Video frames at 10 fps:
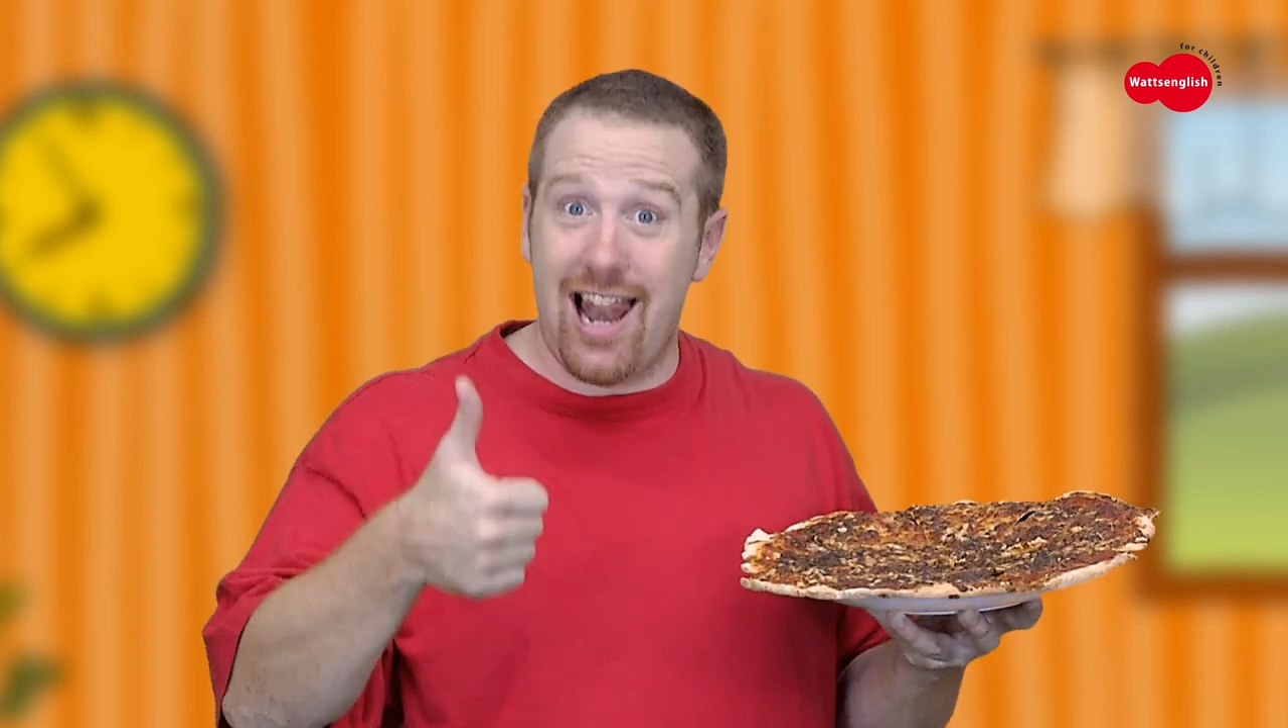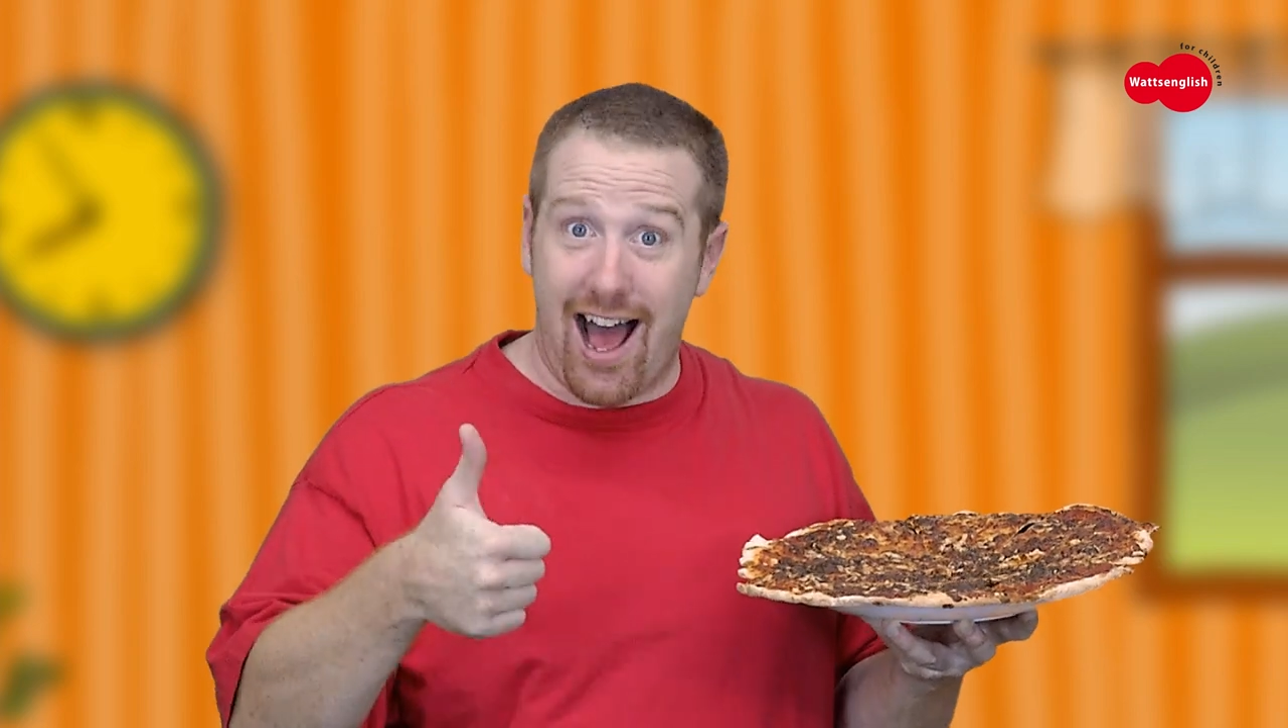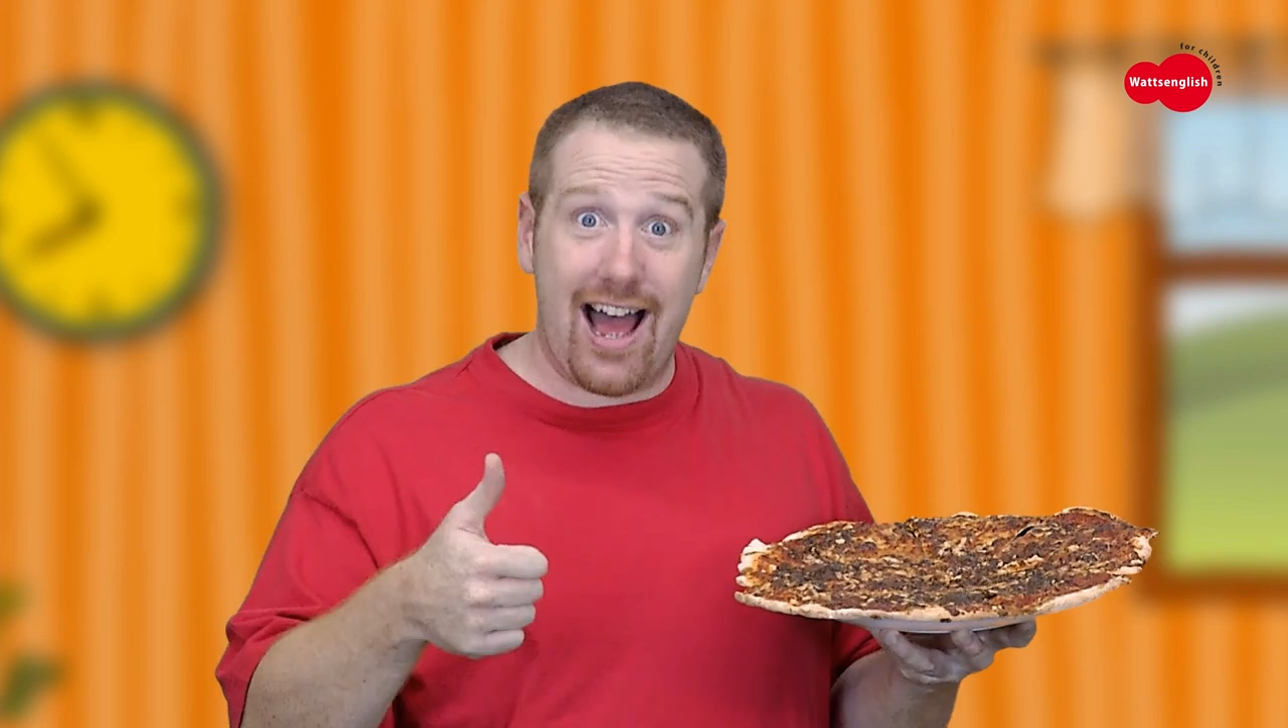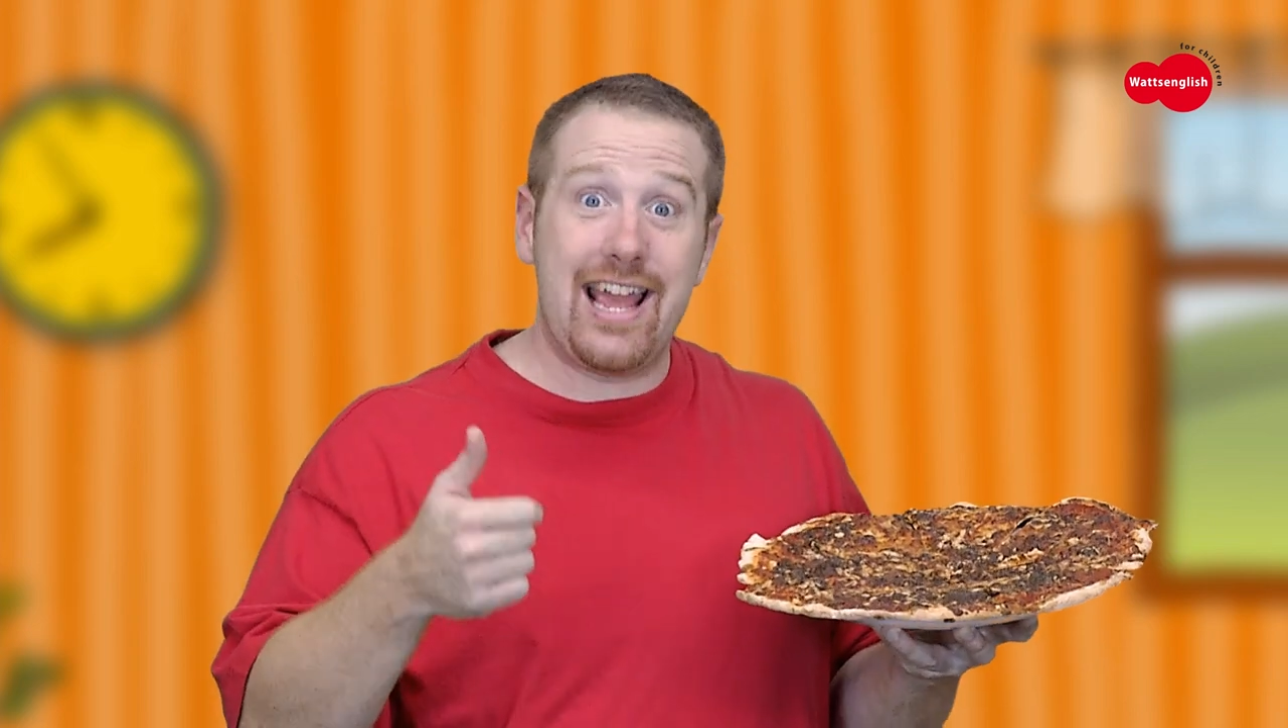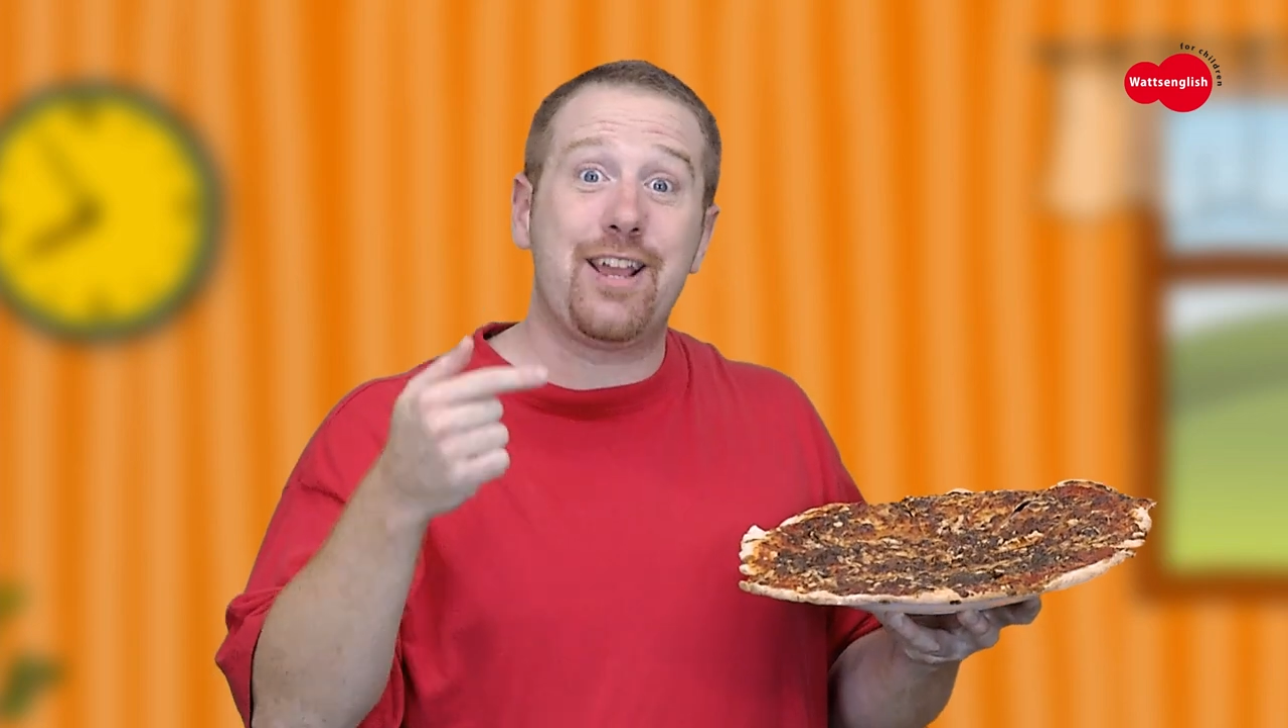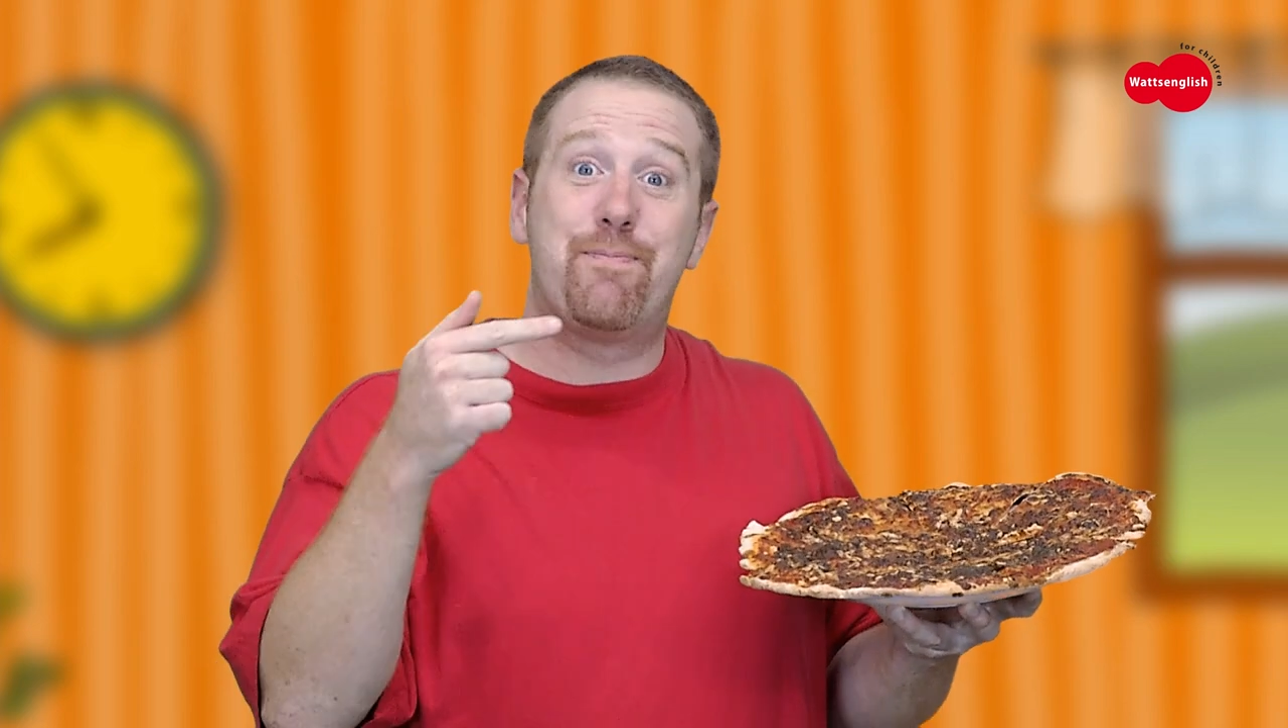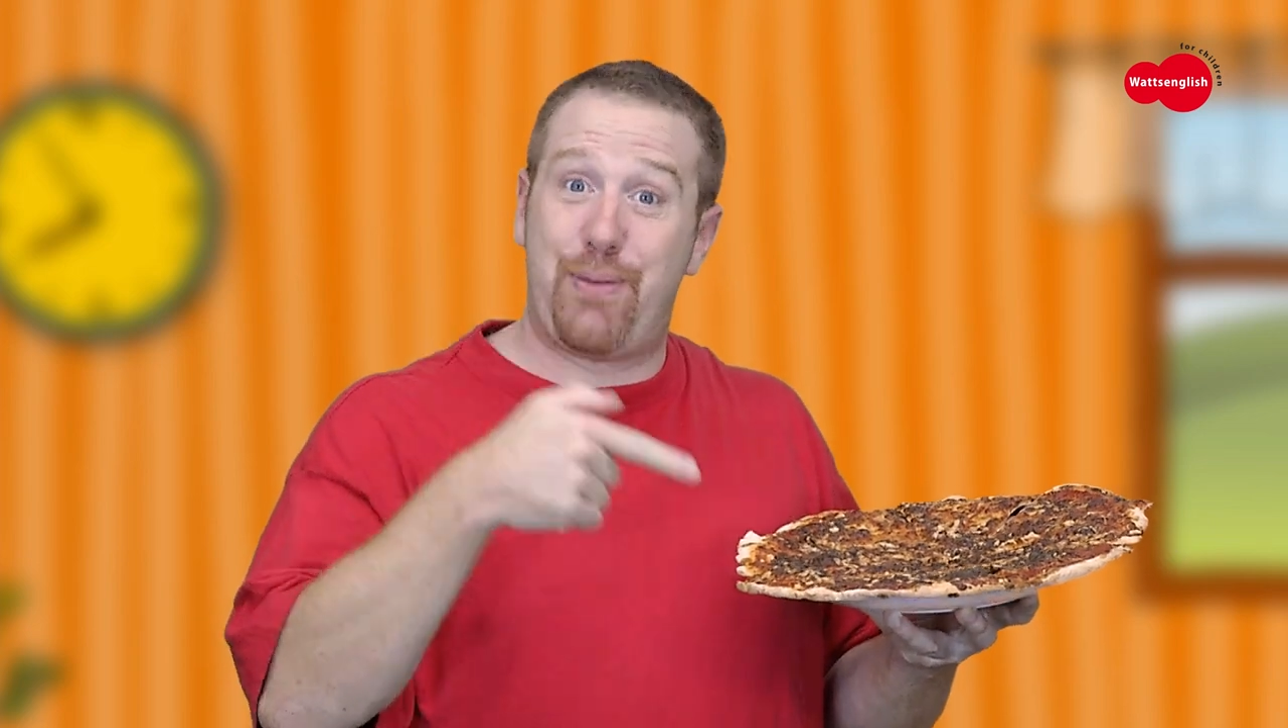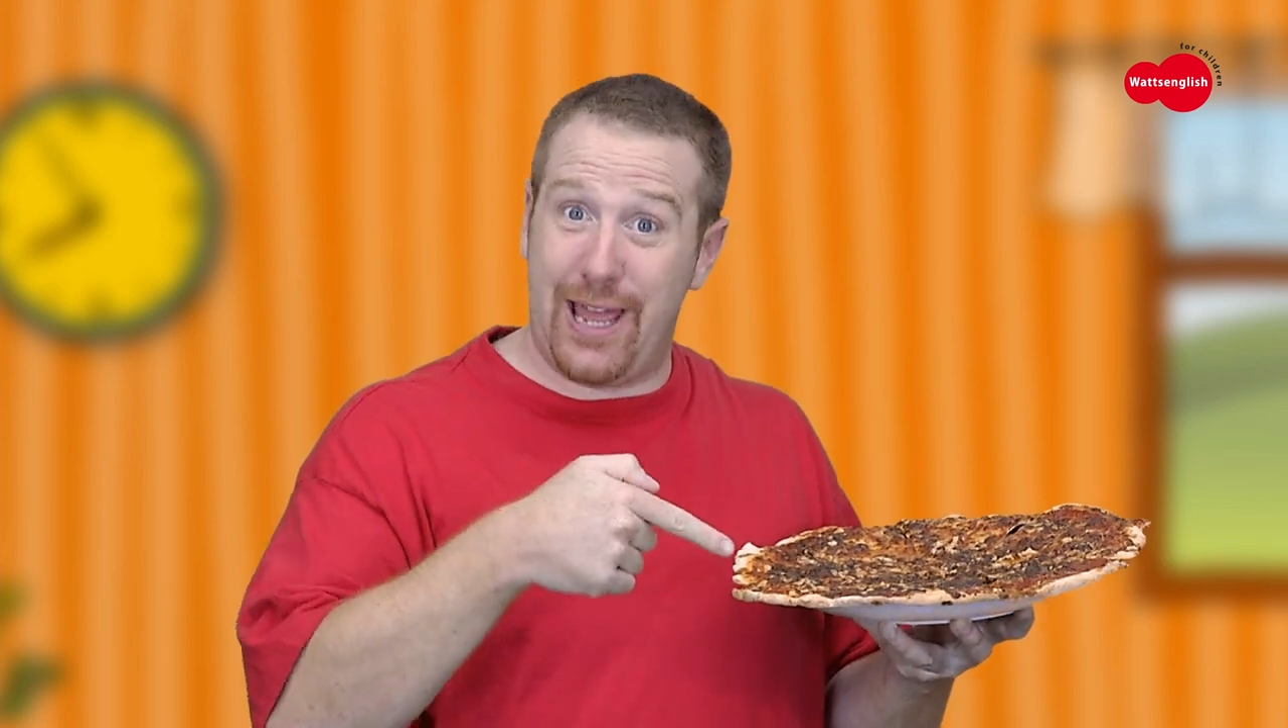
like